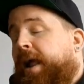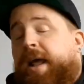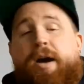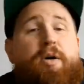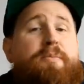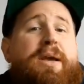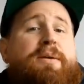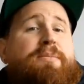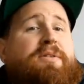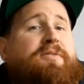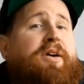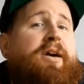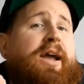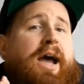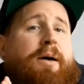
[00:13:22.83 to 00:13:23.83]
That would make me
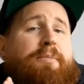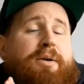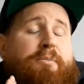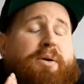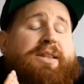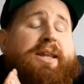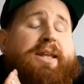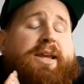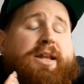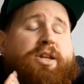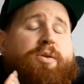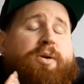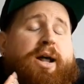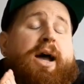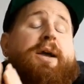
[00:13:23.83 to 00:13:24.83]
very happy. But then again,
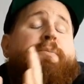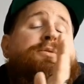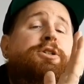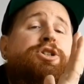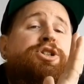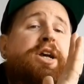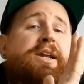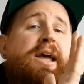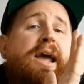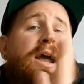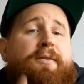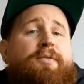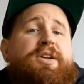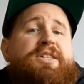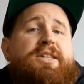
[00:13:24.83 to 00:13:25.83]
you know what? I appreciate
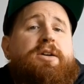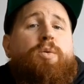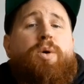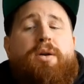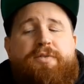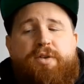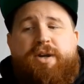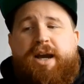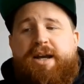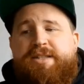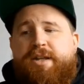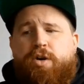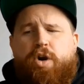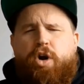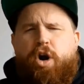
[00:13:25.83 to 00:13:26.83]
every single one of you guys
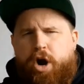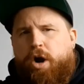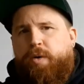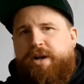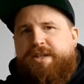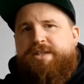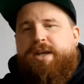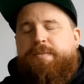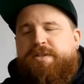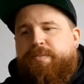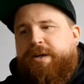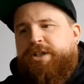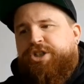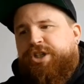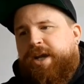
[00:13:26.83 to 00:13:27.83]
that are already subbed to
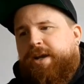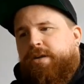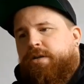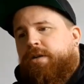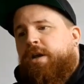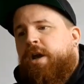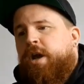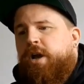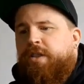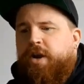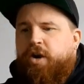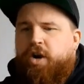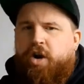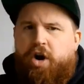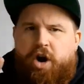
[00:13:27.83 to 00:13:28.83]
my channel, that
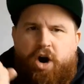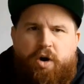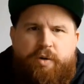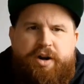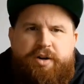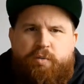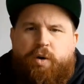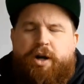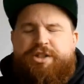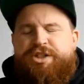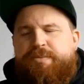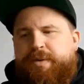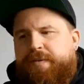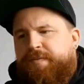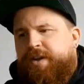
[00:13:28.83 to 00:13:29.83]
are already
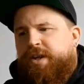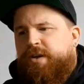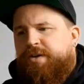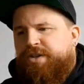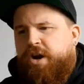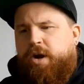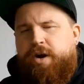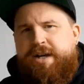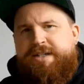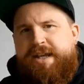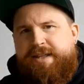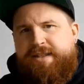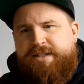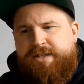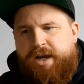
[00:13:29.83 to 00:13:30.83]
watching my videos, already
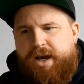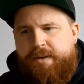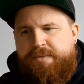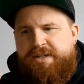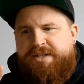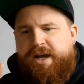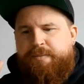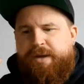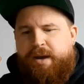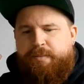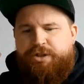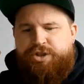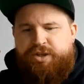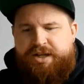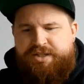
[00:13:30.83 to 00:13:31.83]
taking the time to tell me how
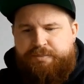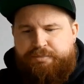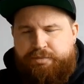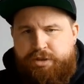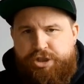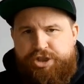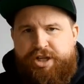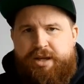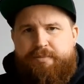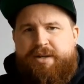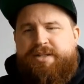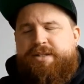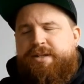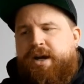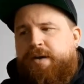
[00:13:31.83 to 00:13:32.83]
much you guys appreciate my
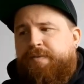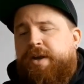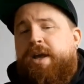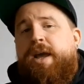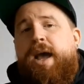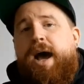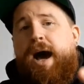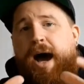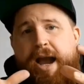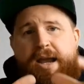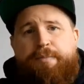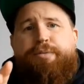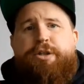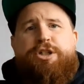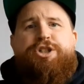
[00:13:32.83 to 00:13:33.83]
stuff. I
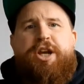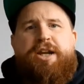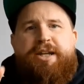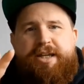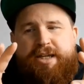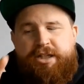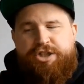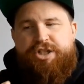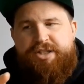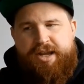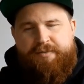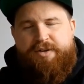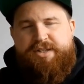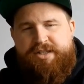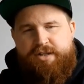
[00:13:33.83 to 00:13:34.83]
appreciate each and
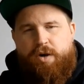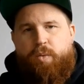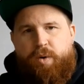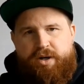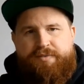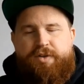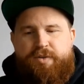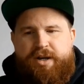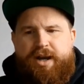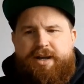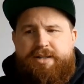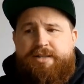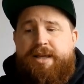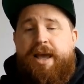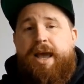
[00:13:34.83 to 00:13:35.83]
every single one of you
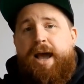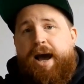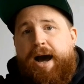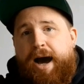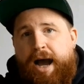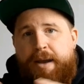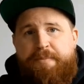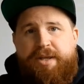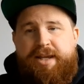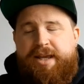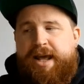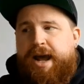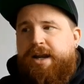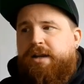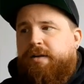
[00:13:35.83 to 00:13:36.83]
guys. I'm going to
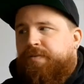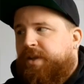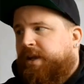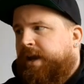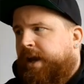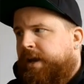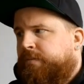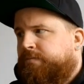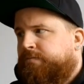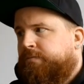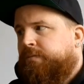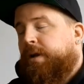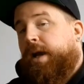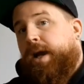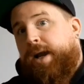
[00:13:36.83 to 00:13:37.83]
get out of here for the day.
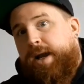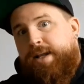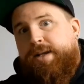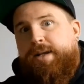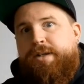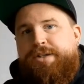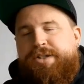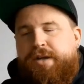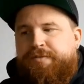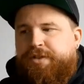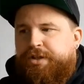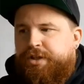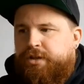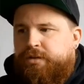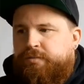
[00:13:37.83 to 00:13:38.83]
I got other stuff
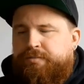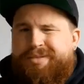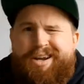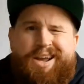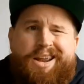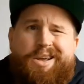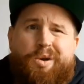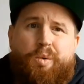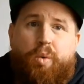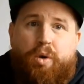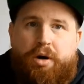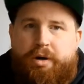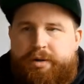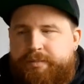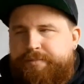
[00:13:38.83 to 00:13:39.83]
to do. I got to go to
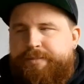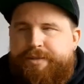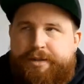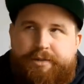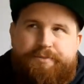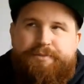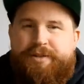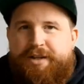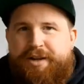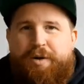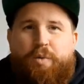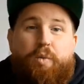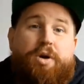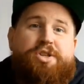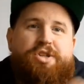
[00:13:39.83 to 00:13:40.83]
work. So, you
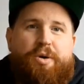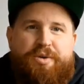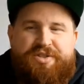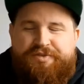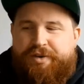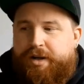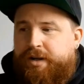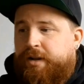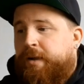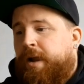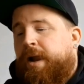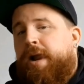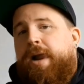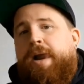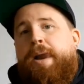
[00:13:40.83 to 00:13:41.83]
know, work's always fun.
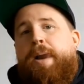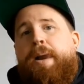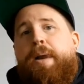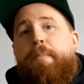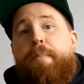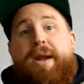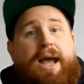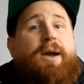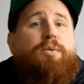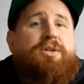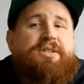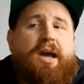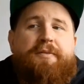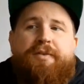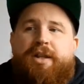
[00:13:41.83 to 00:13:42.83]
But I will
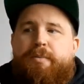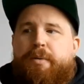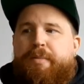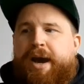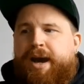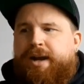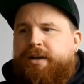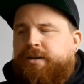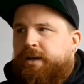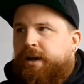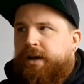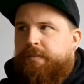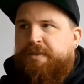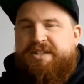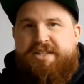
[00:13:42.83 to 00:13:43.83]
definitely be back.
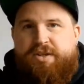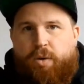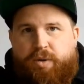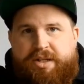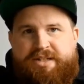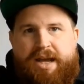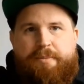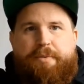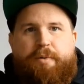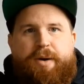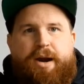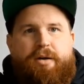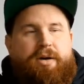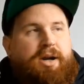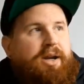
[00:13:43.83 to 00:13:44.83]
This is only
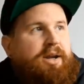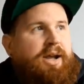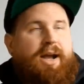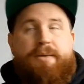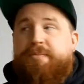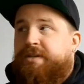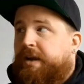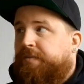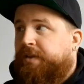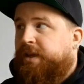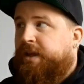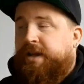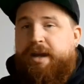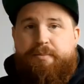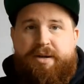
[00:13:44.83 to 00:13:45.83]
temporary. I'm definitely
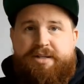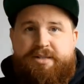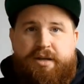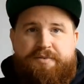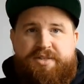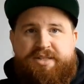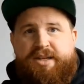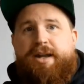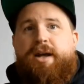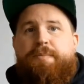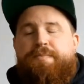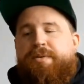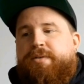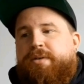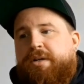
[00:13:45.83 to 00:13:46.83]
going to get my stuff set
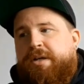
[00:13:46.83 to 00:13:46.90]
up.